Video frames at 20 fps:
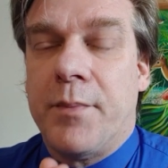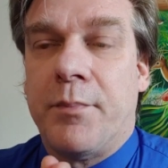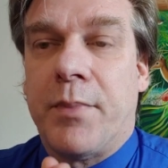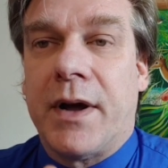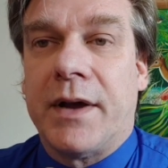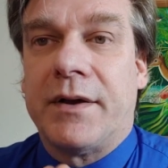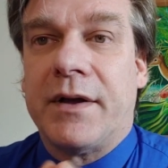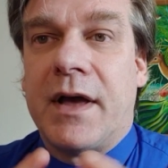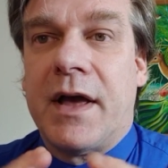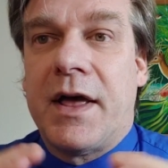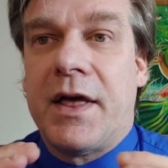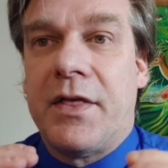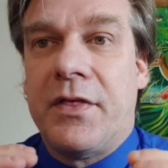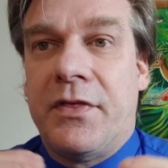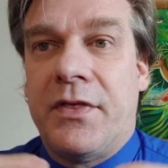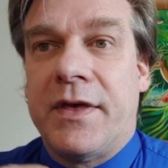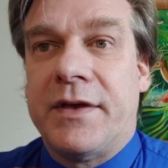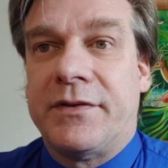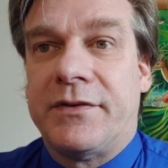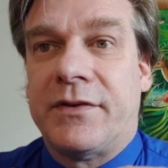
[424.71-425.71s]
But
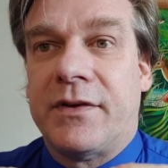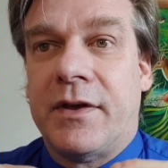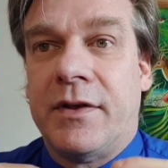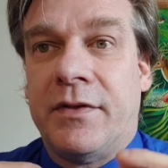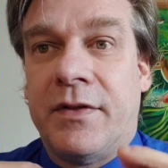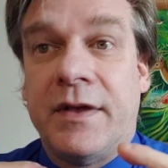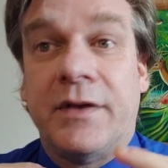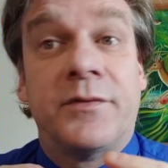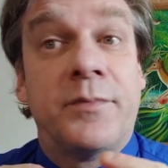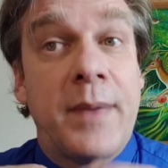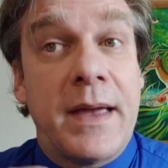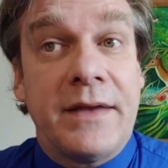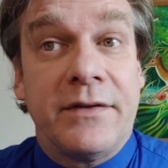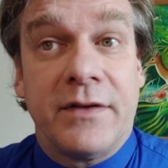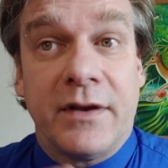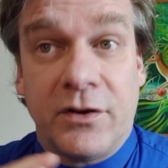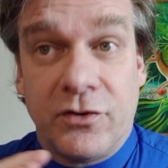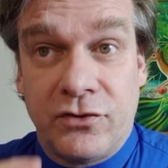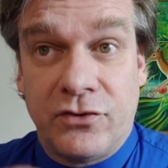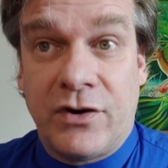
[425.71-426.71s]
these
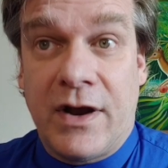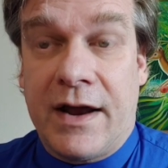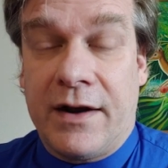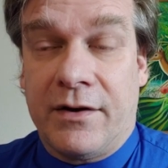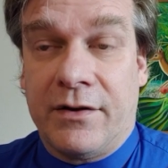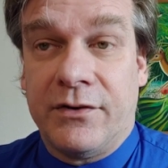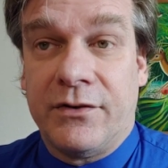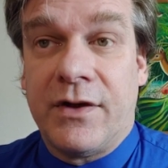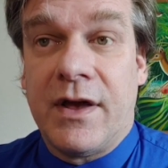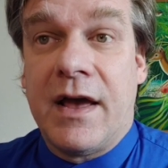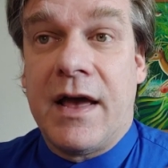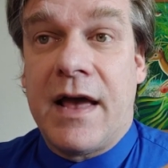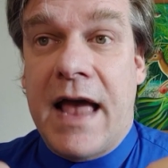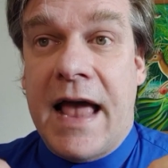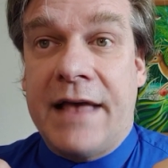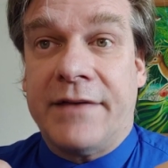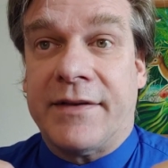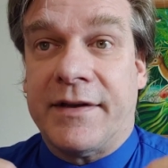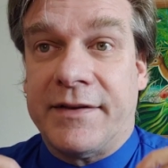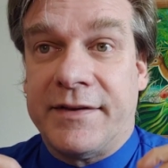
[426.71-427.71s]
basic shares
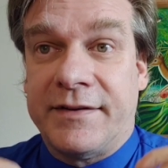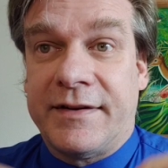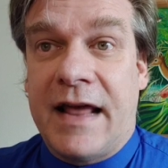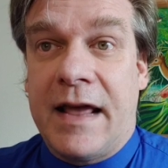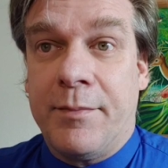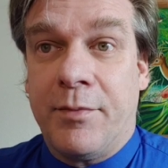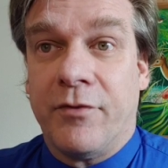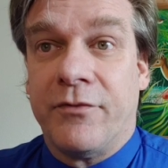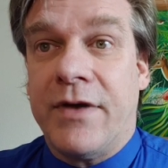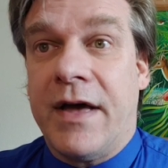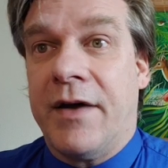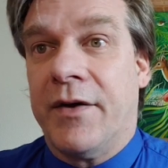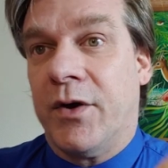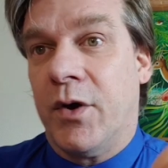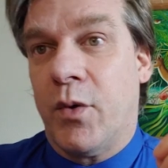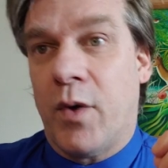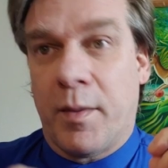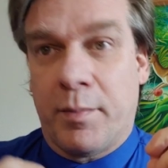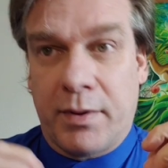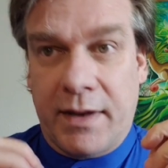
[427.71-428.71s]
as a stable
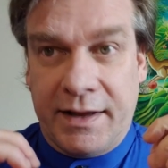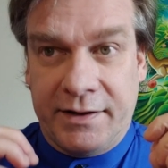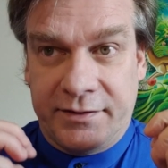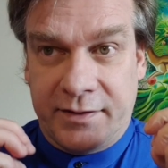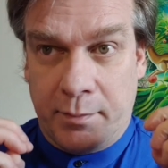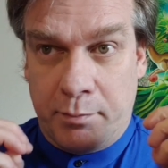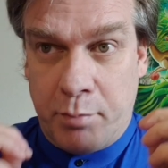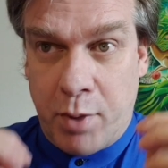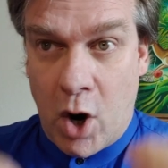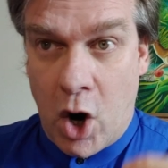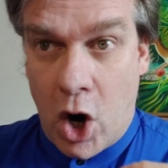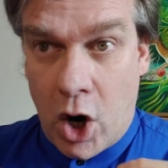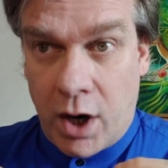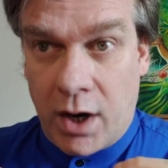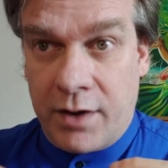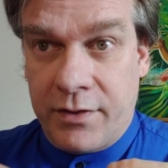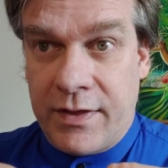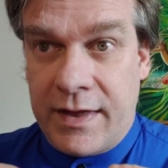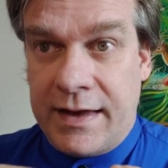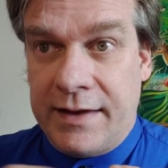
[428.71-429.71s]
value, a place to
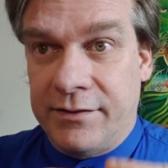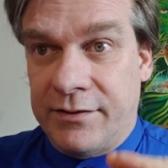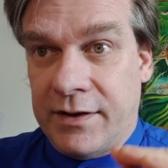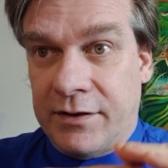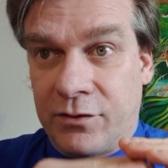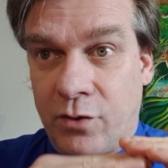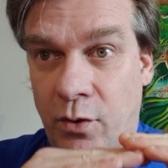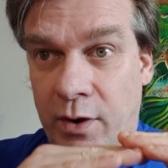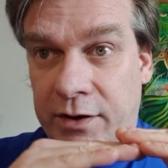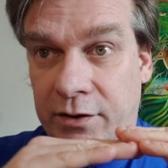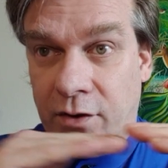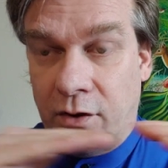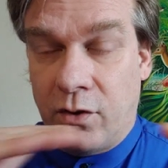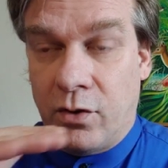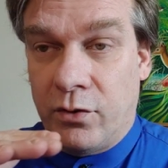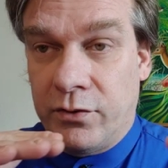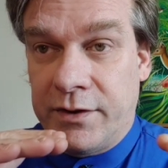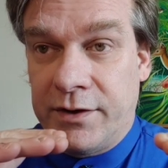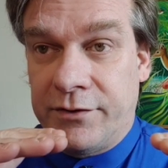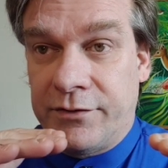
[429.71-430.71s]
park things that's going to
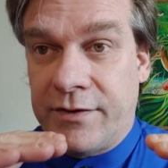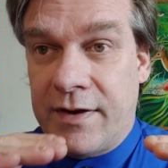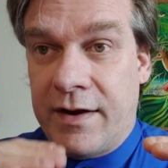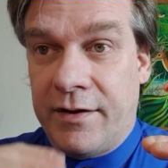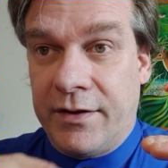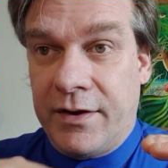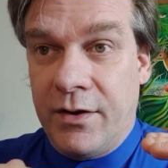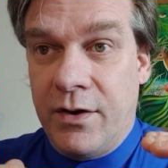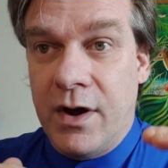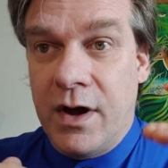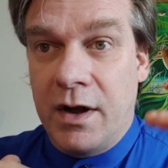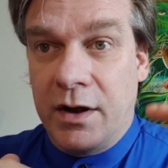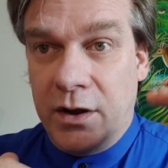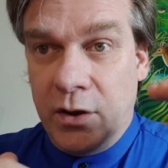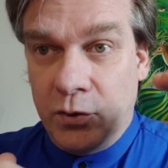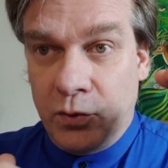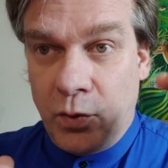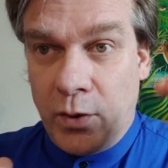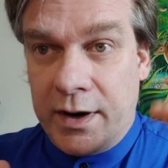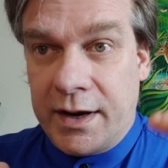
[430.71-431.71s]
hold its value,
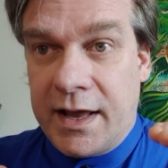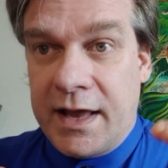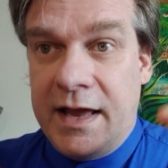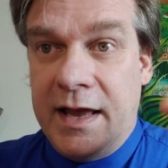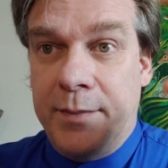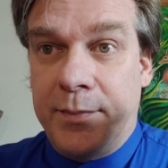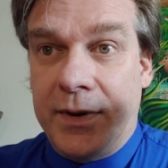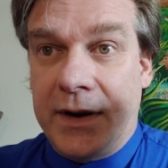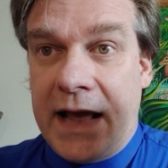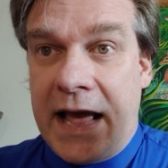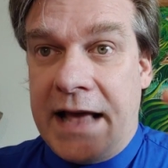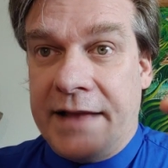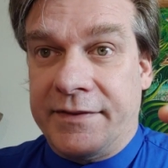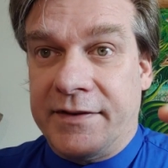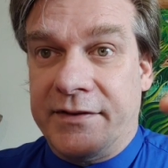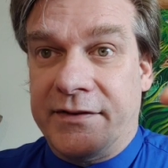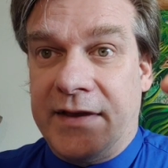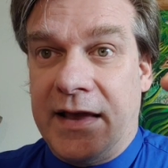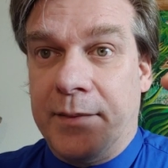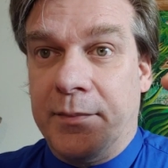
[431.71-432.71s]
you'd want to keep it at
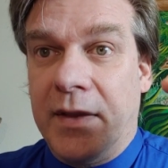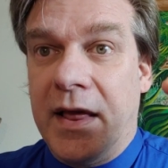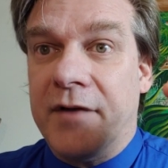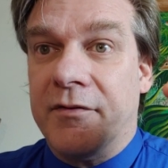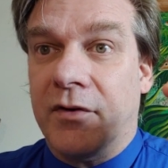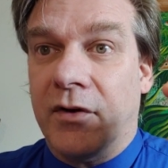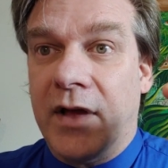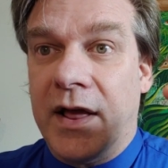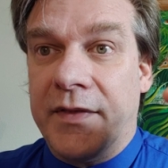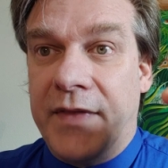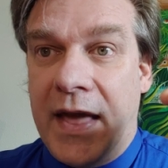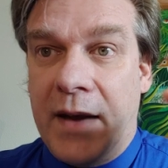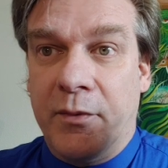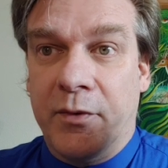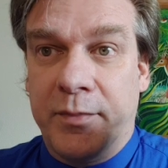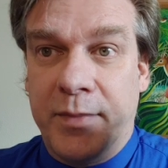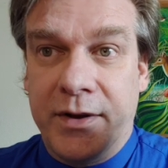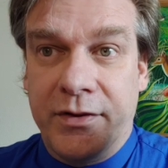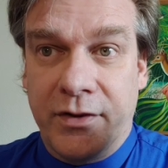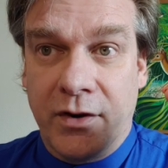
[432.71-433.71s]
the same level, and that
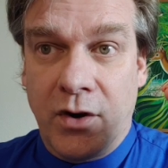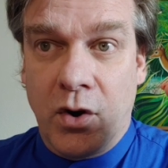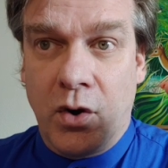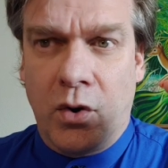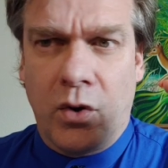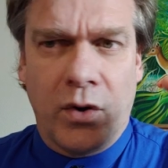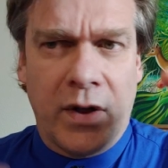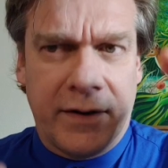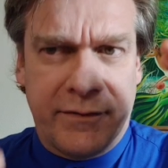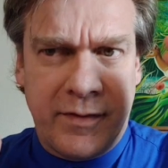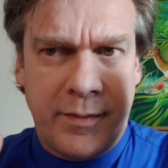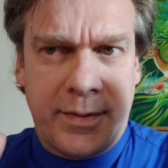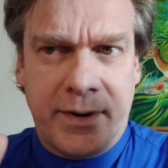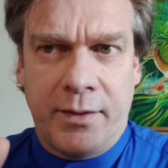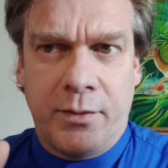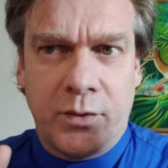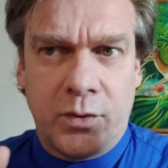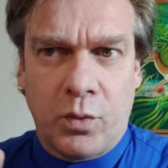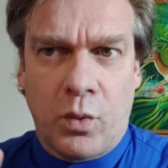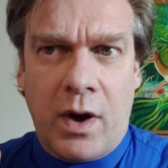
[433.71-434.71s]
would be the goal.
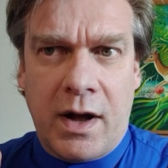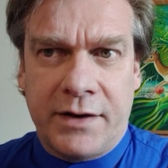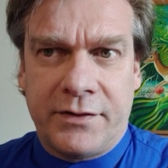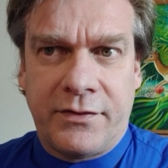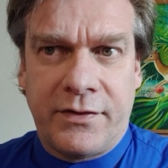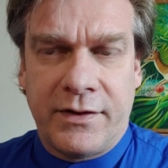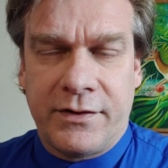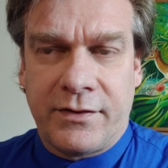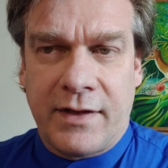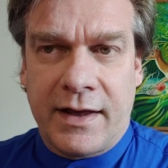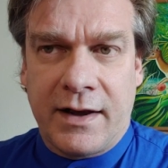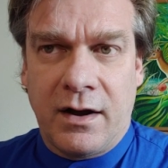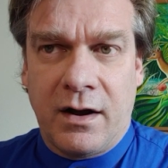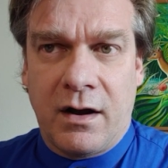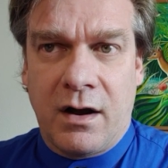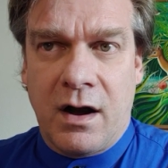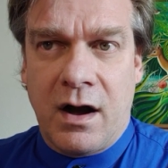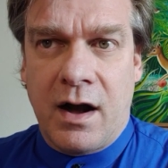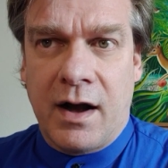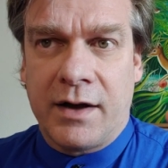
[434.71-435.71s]
Everybody would watch this like a
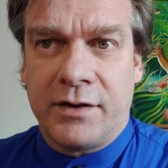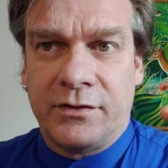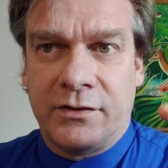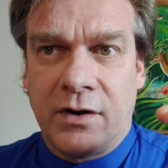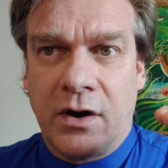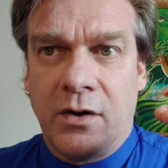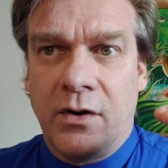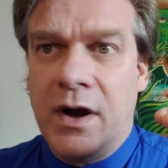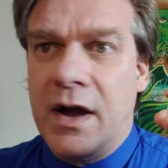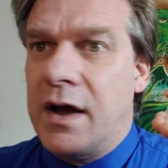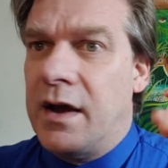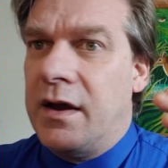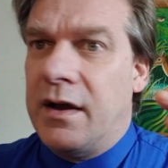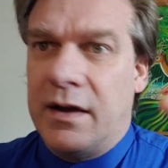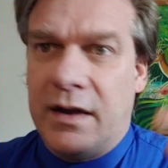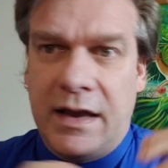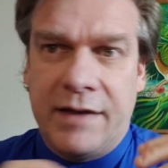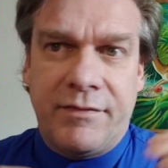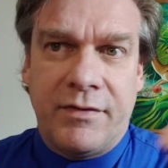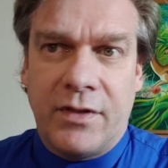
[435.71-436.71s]
hawk. So
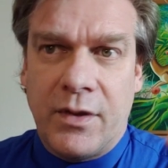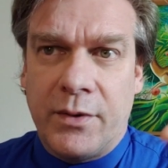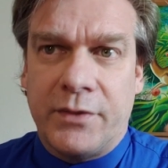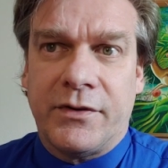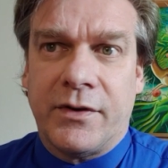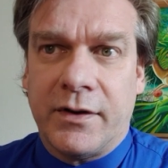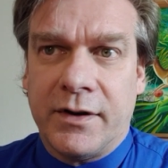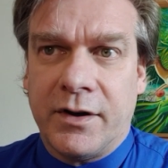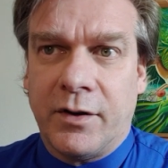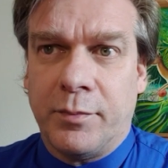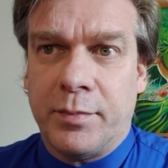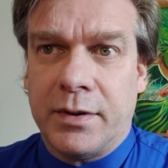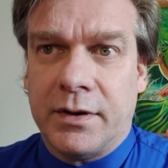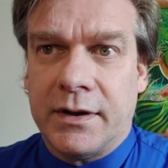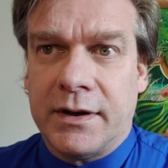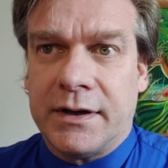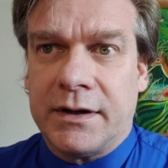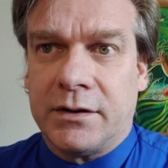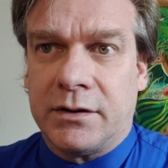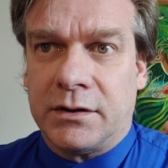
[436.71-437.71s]
even though it's a little
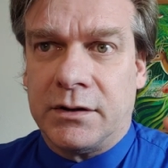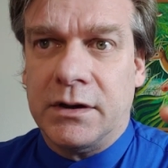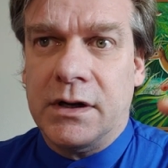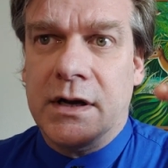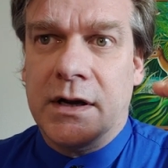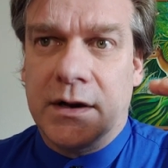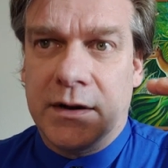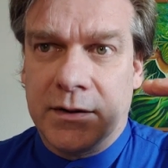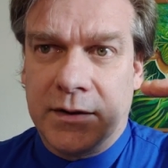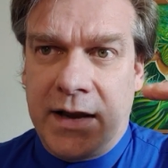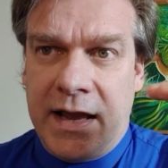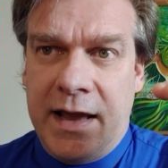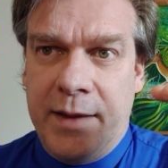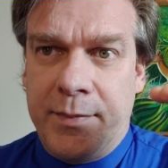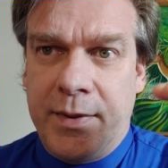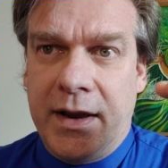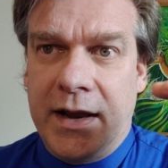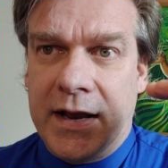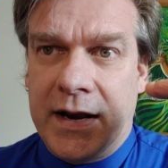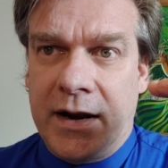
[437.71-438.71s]
political,
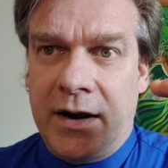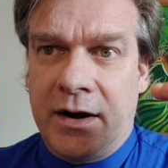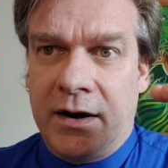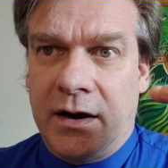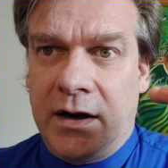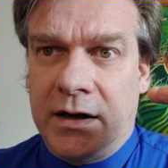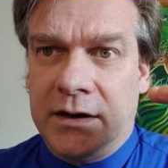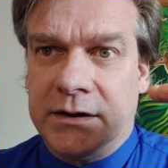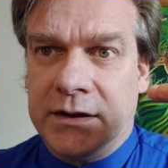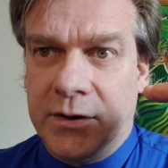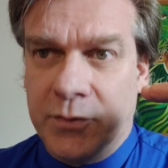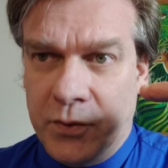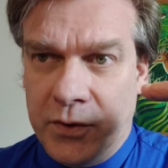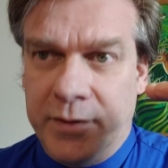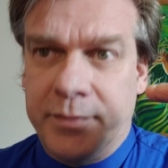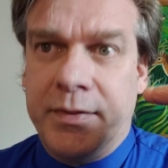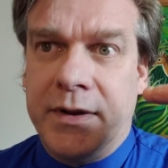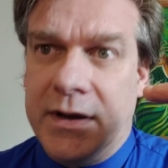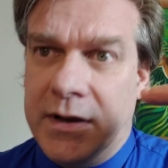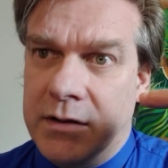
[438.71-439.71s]
keeping it at 100
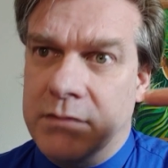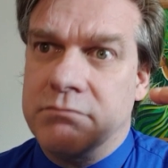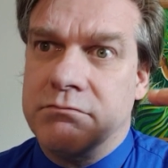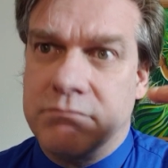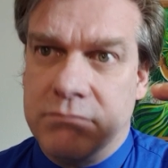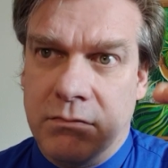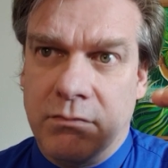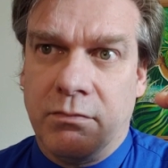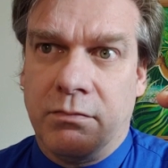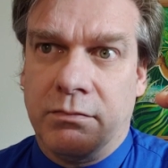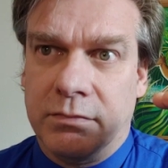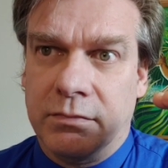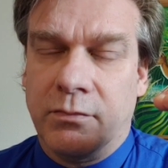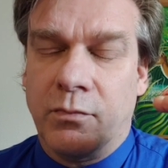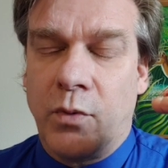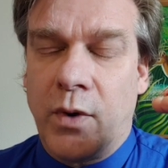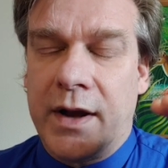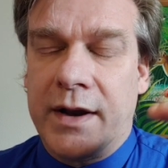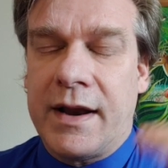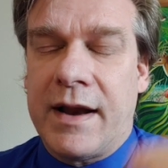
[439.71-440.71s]
would be
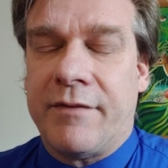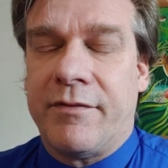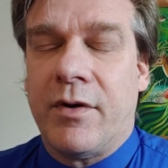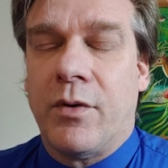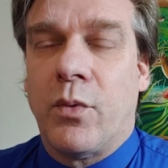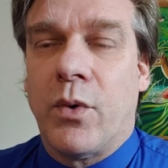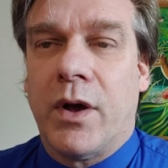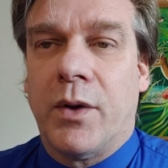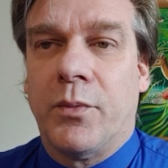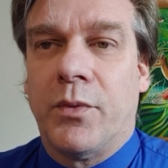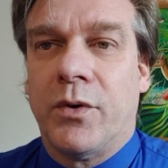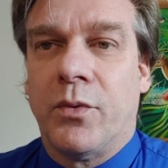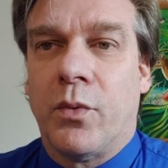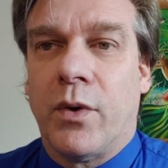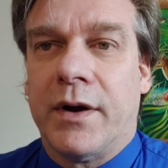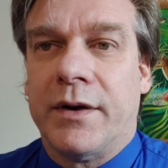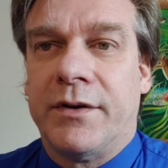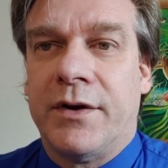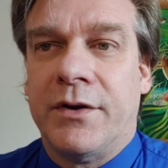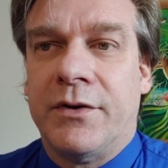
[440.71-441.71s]
what everyone would
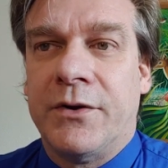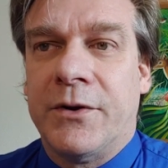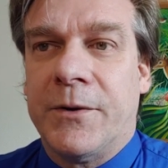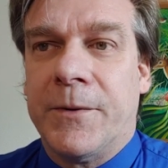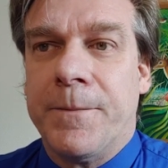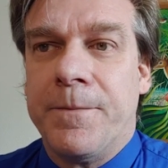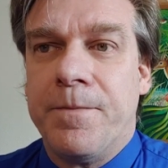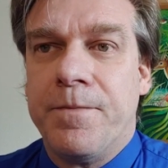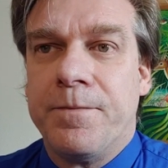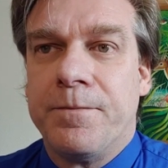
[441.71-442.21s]
want to do.